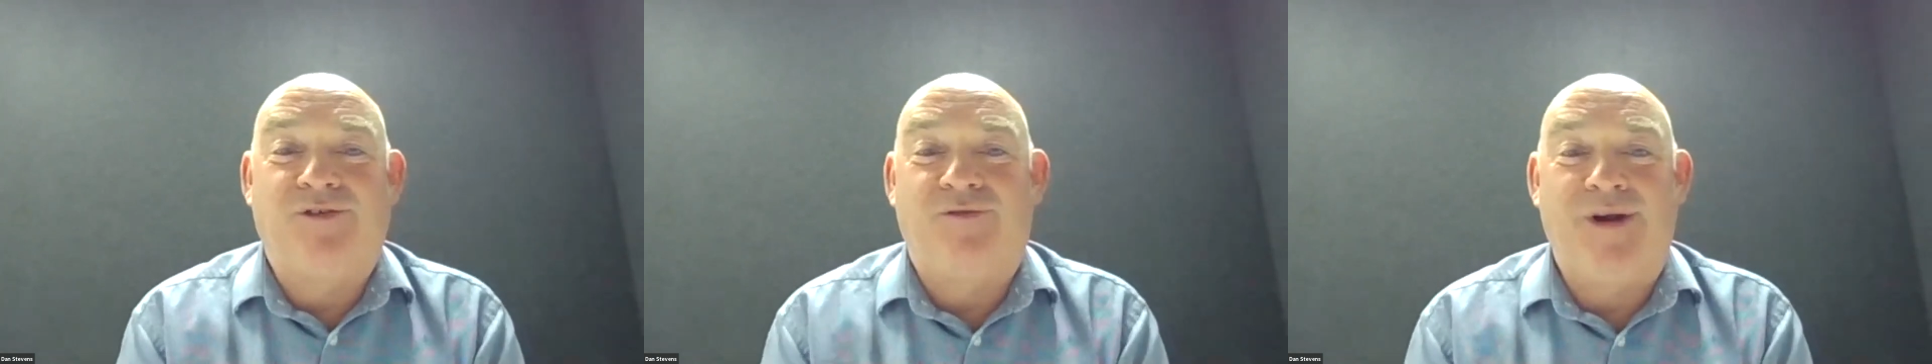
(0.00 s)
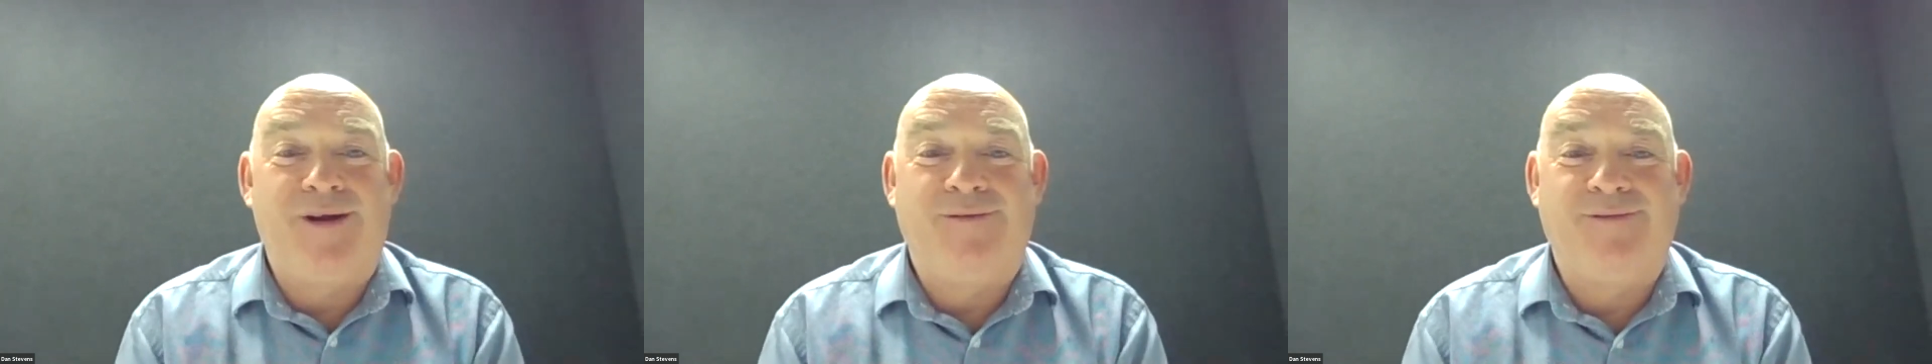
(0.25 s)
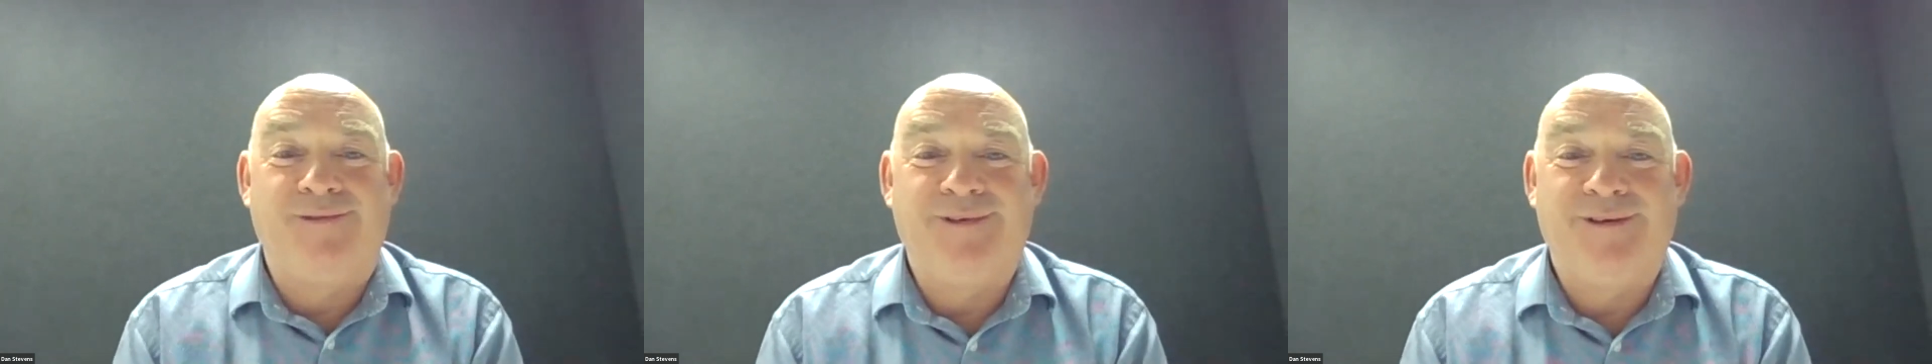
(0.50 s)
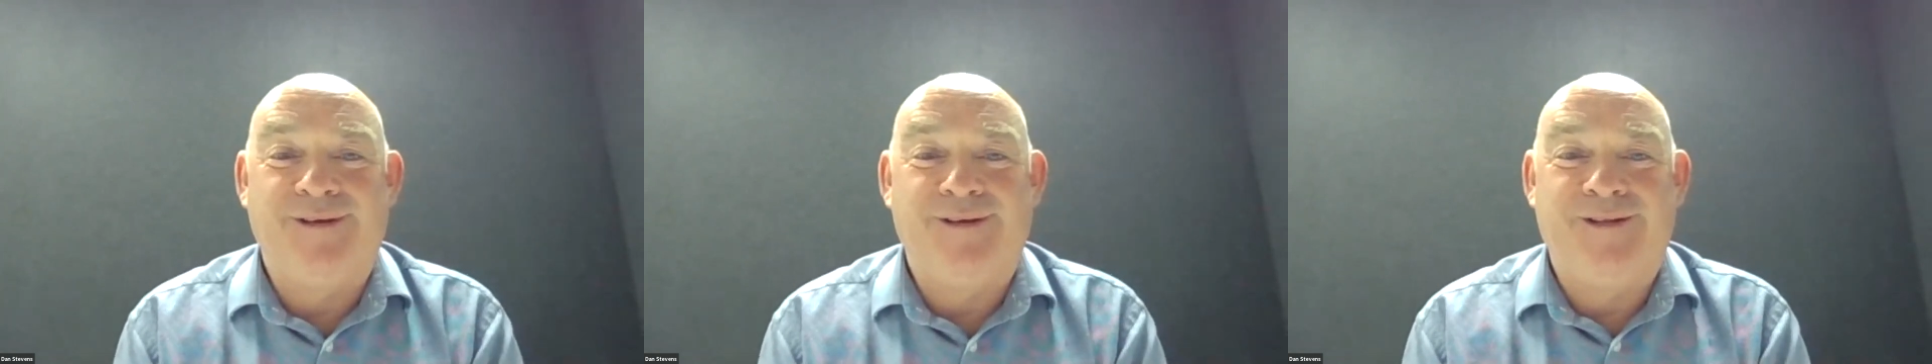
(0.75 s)
around
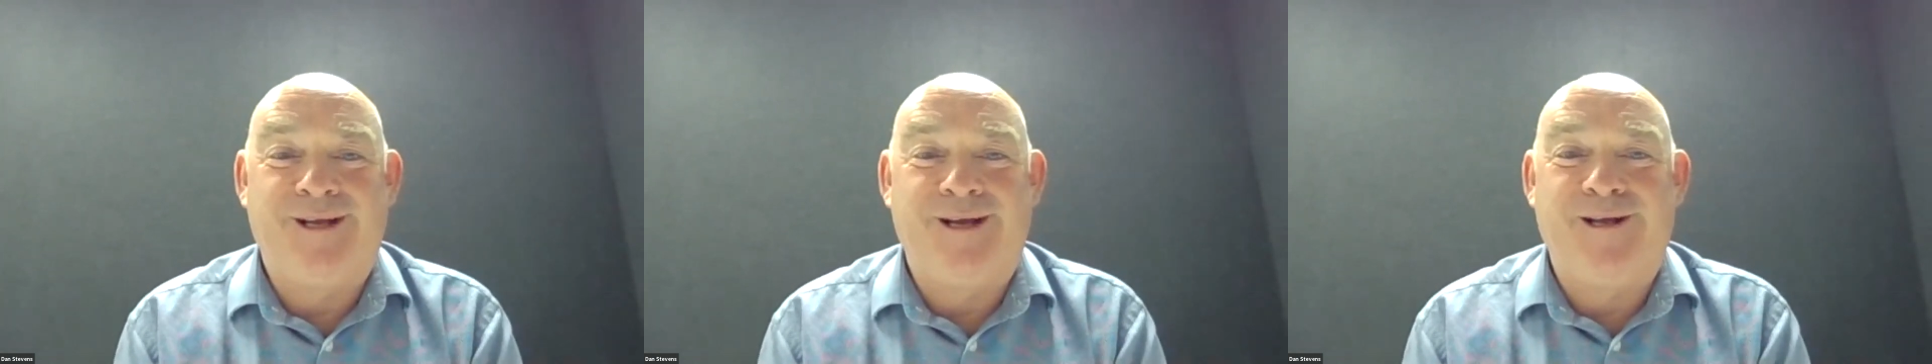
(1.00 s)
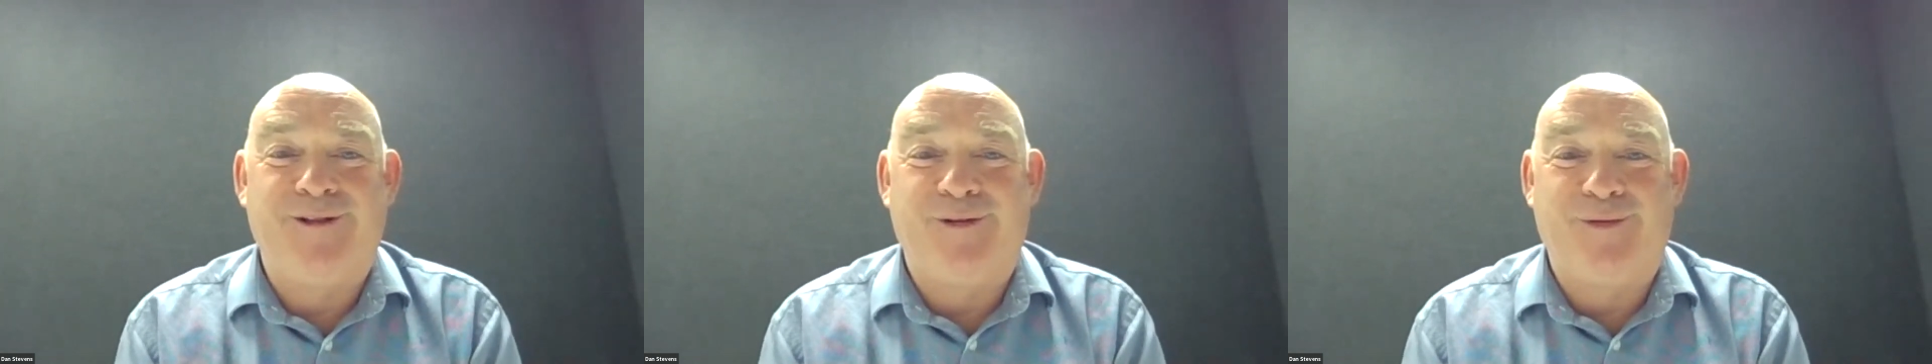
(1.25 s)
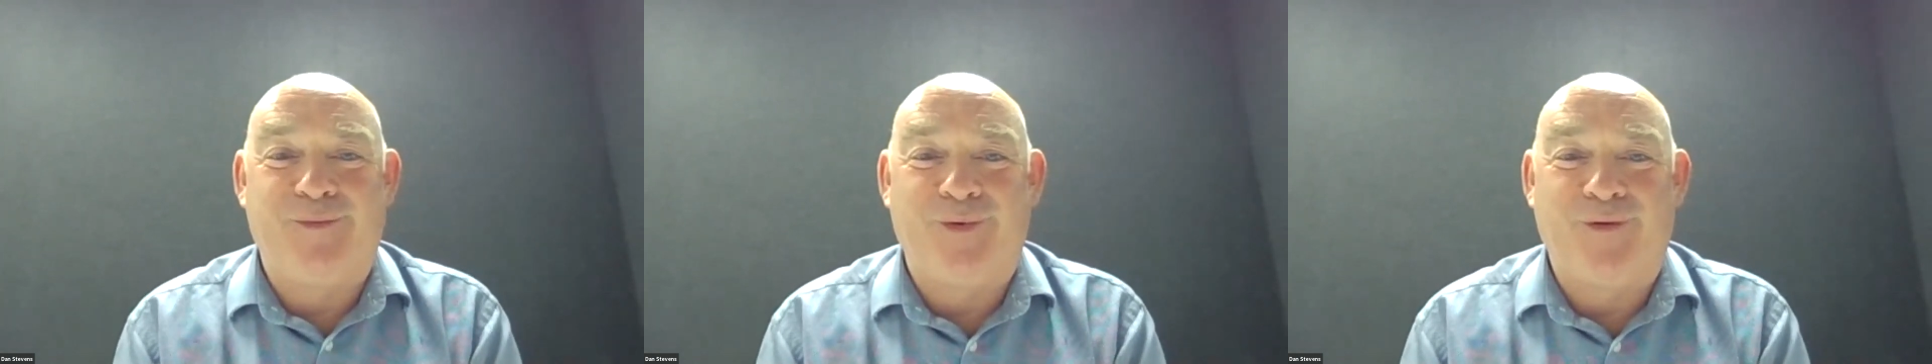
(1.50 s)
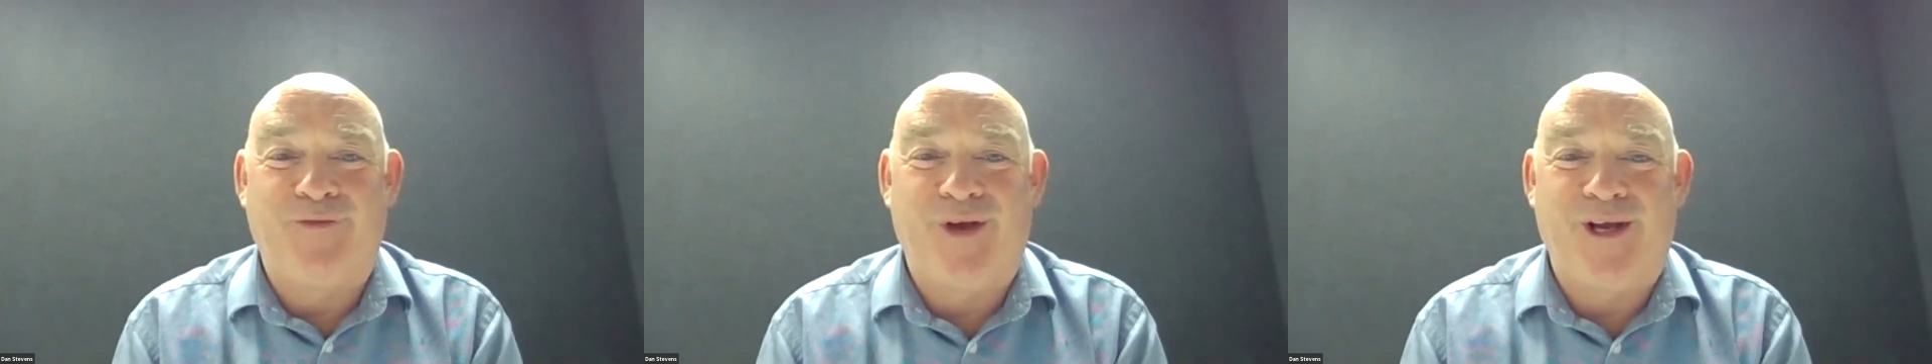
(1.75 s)
that
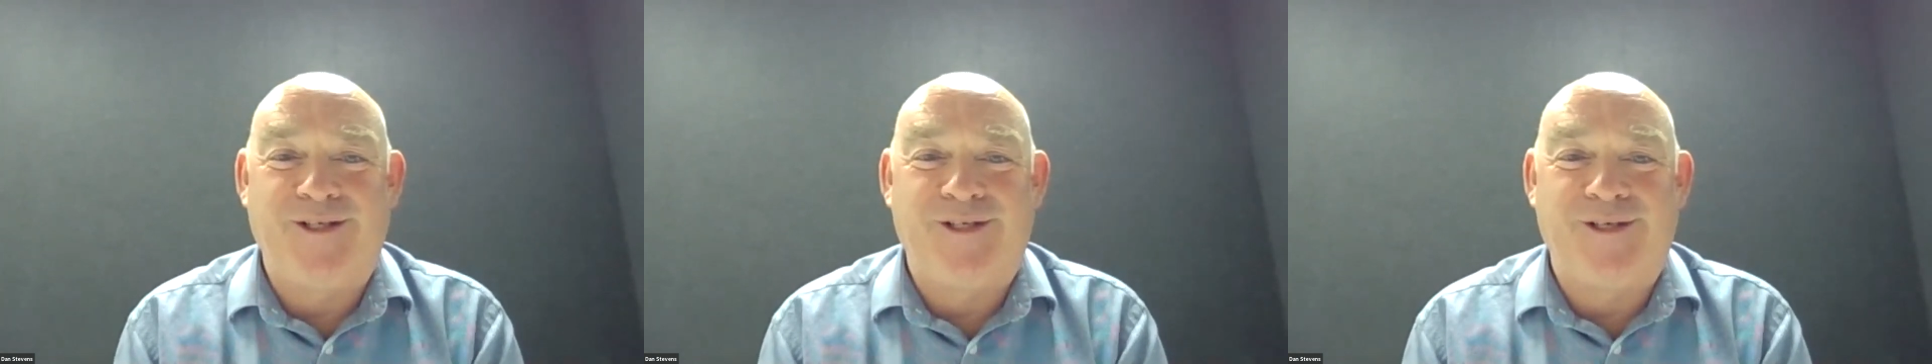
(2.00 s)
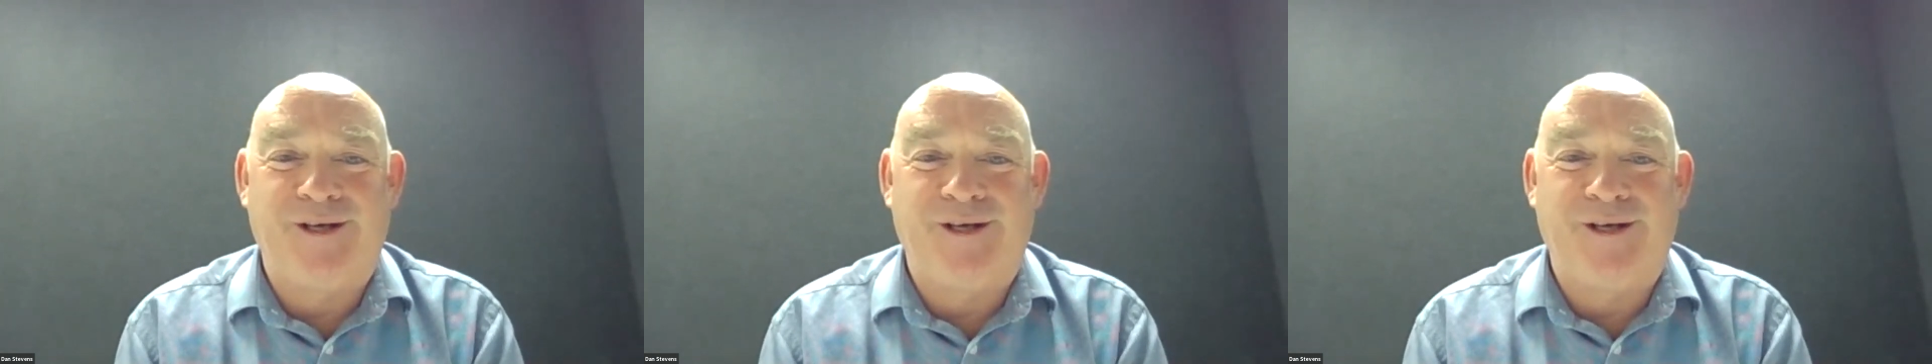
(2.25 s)
we face?